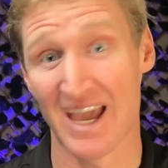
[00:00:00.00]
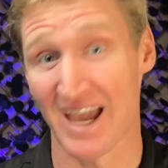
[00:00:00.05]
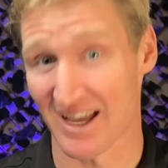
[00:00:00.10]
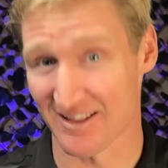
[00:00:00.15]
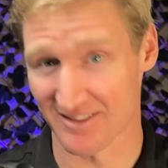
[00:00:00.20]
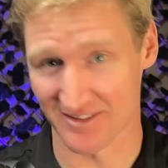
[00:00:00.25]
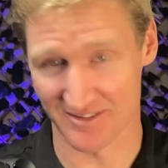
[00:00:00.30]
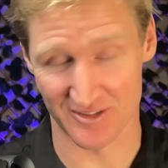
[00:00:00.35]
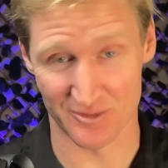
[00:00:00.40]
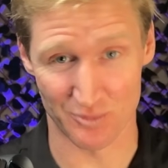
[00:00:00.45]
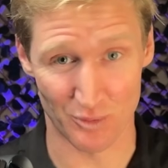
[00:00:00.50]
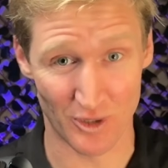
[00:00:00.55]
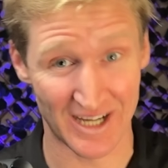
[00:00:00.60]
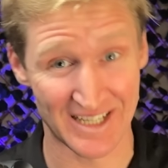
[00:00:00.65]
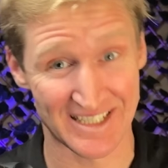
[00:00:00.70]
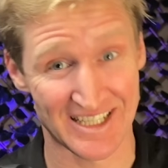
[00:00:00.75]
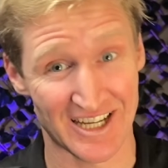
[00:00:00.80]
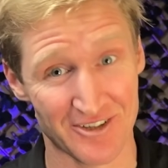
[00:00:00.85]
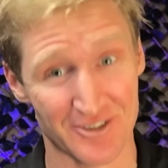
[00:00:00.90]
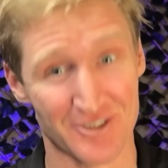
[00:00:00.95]
And this is why I
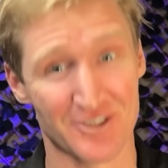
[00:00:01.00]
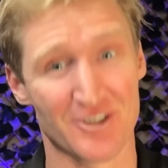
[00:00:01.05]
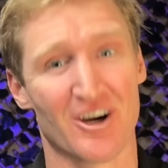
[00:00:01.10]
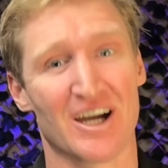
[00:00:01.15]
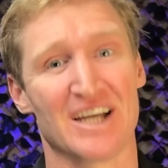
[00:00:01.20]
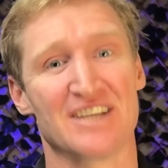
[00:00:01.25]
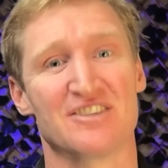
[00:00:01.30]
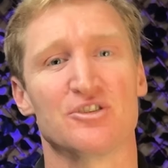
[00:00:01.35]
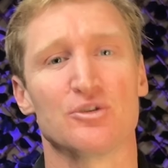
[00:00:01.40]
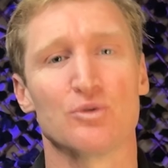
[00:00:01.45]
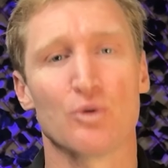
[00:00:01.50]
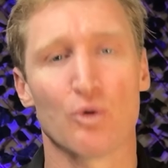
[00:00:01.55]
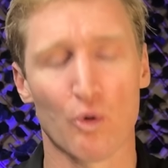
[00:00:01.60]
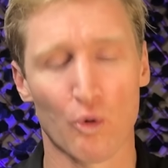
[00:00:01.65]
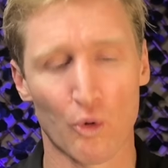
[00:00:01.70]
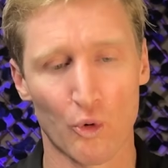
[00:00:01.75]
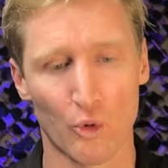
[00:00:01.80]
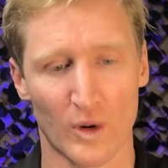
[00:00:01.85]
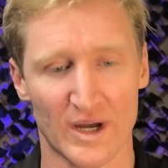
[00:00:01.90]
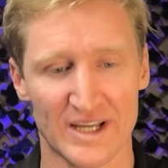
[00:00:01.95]
tell you guys you
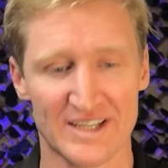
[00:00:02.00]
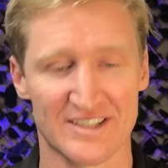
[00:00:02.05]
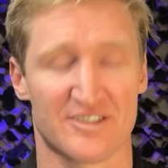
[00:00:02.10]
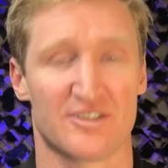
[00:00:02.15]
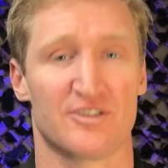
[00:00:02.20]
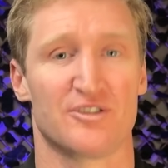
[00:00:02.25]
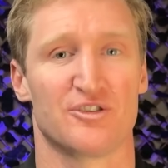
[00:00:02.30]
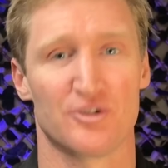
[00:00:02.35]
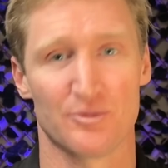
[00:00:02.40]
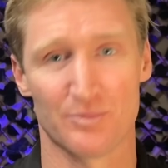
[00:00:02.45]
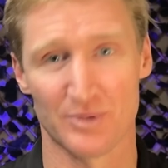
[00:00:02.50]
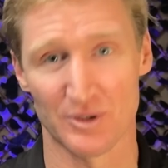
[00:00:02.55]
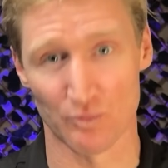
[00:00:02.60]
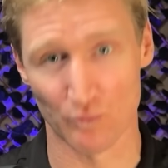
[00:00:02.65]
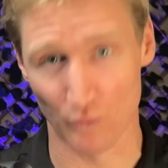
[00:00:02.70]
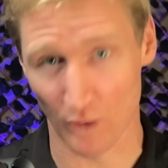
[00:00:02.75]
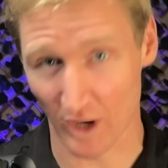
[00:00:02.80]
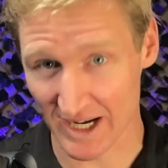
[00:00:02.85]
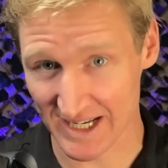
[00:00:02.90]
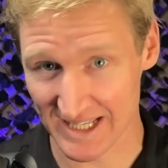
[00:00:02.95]
always should be
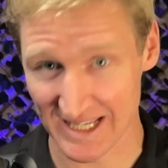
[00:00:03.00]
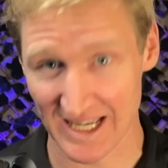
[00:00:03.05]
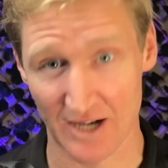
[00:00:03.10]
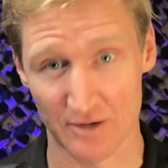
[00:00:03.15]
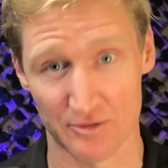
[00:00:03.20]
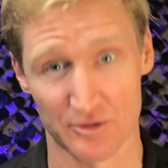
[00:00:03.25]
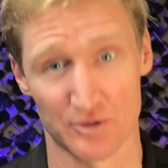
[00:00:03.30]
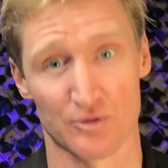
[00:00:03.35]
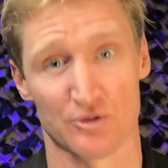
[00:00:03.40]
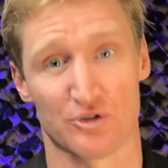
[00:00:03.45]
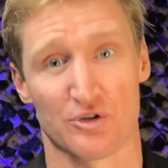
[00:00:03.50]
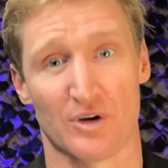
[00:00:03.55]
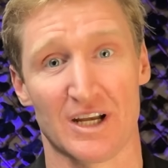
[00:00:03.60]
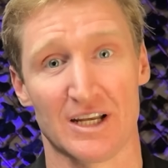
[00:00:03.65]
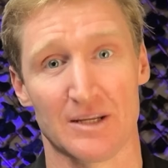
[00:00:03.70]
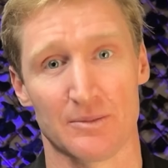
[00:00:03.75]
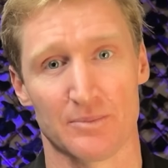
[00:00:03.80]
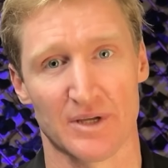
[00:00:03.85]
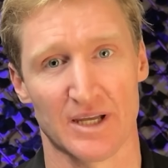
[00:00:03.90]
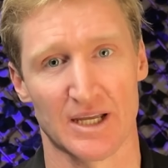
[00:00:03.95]
writing out your
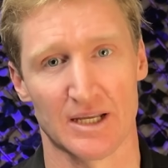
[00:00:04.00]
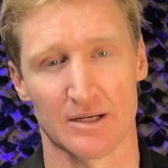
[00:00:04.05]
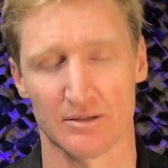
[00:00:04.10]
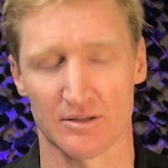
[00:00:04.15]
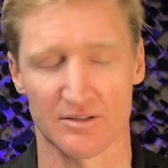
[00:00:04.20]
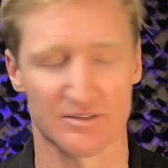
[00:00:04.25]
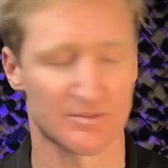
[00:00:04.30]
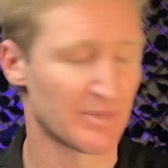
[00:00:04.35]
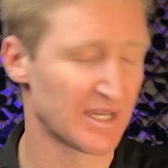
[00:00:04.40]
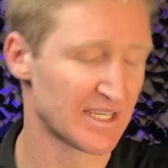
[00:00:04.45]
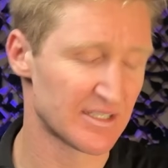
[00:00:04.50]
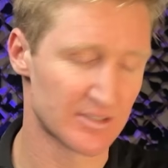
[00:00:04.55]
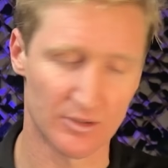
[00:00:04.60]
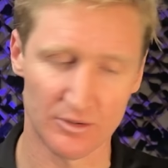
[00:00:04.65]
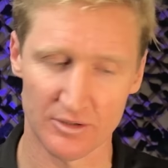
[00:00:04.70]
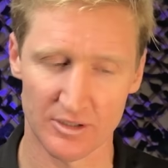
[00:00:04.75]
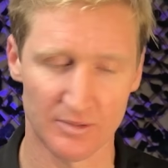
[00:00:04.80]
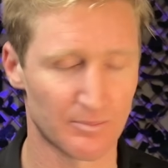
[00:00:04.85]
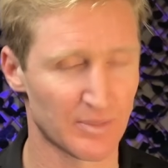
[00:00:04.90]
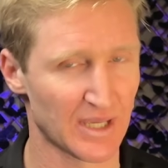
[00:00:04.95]
training plan because it makes
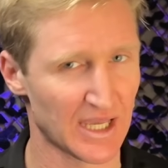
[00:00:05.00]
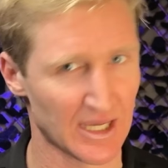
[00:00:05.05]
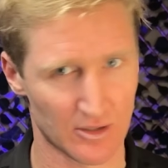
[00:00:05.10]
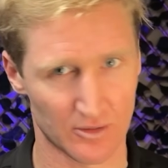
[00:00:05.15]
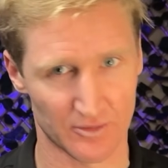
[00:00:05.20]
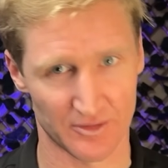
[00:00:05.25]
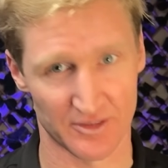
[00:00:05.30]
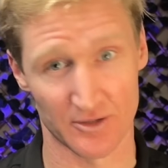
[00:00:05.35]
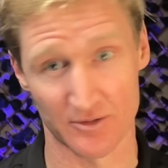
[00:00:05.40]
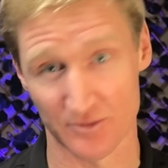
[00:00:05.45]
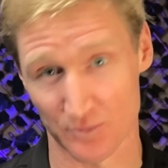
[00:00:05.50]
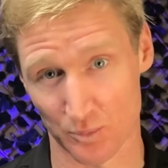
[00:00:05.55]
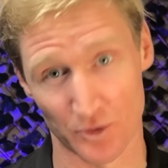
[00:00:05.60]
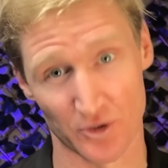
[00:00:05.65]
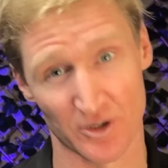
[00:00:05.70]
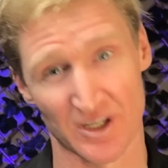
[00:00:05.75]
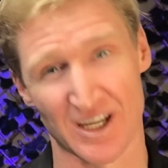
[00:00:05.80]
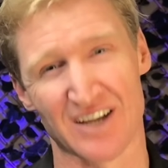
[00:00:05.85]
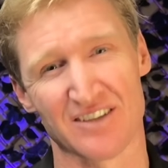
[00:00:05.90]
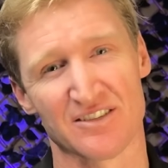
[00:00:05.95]
looking back on those
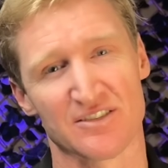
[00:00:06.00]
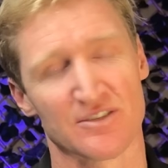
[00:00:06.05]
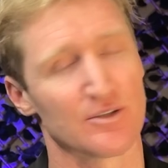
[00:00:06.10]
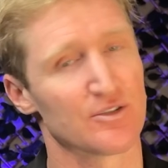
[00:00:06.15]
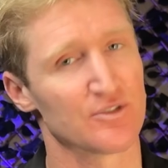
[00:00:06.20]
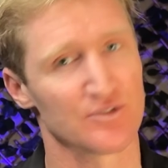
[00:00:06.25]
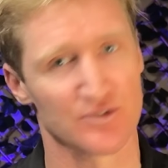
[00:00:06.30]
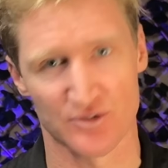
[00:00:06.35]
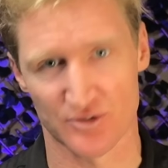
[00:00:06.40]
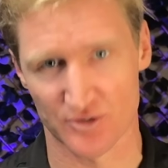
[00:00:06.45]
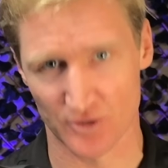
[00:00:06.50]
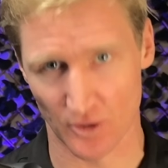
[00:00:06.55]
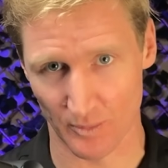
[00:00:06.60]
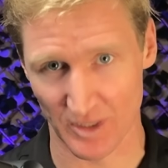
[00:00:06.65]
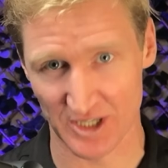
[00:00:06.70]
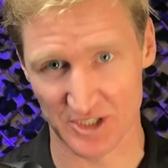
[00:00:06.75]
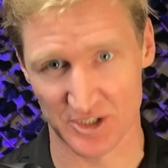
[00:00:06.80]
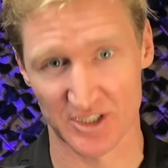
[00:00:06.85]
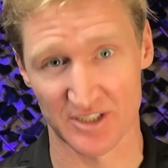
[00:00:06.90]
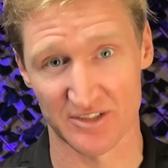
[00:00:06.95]
workouts so
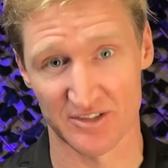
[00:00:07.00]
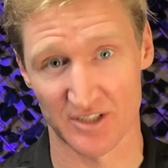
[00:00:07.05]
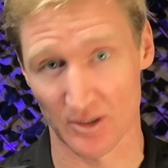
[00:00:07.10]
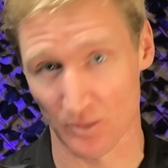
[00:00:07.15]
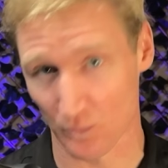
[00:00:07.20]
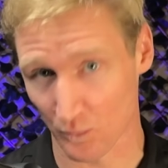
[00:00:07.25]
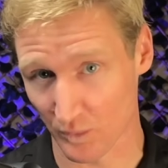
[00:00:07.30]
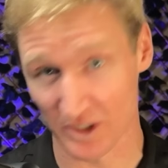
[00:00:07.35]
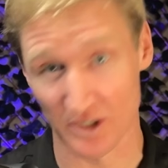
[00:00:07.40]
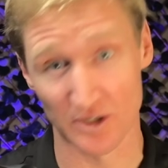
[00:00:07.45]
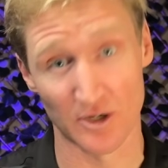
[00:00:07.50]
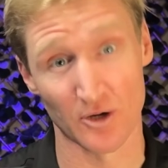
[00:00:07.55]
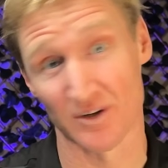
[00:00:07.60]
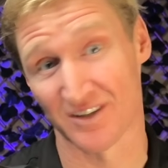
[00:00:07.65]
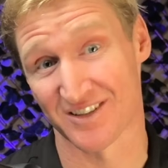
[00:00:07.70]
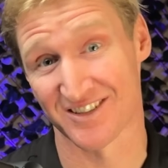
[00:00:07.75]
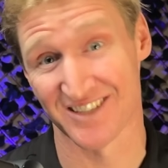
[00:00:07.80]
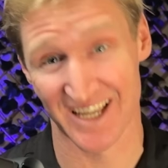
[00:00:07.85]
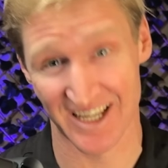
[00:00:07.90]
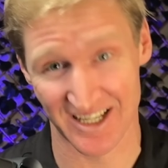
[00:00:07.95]
much easier when you know
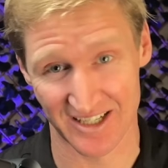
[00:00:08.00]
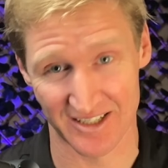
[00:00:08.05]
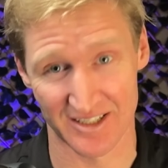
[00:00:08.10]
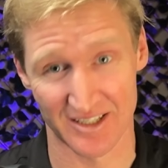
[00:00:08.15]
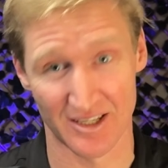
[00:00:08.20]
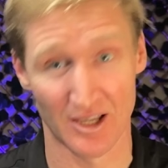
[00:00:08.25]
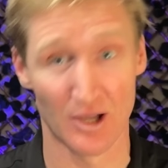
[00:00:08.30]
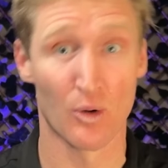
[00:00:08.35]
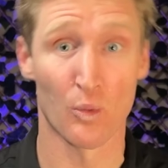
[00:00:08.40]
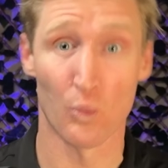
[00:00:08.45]
exactly